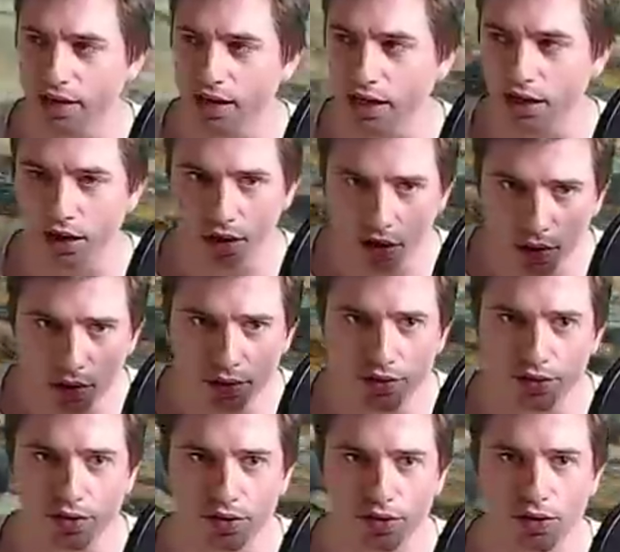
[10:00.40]

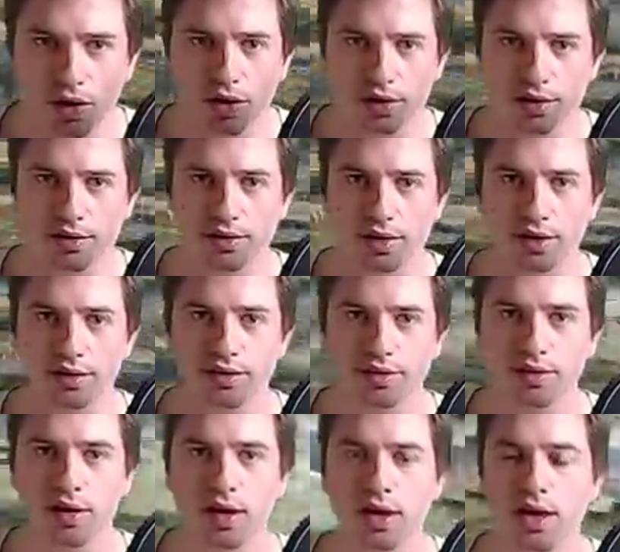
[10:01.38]
close to
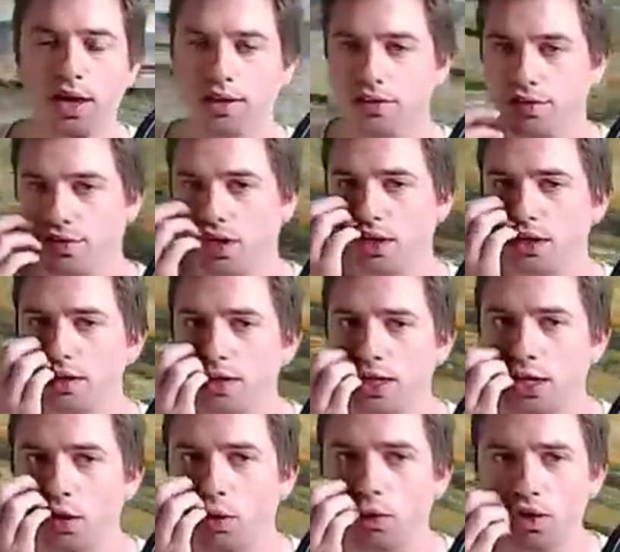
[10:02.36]
Noctis, and
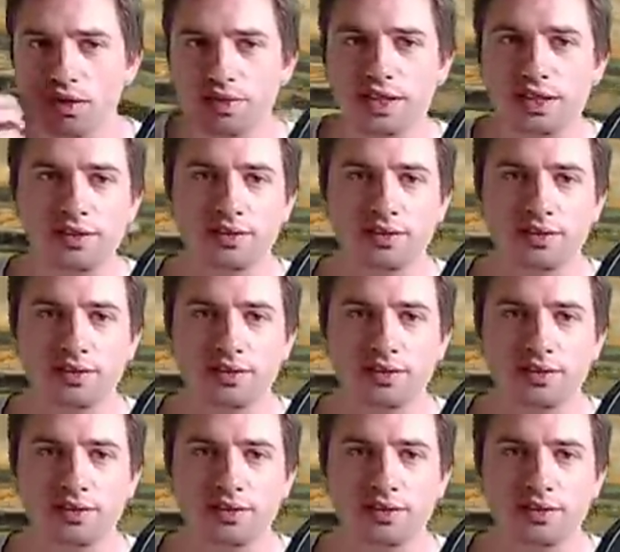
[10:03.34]
suddenly all of these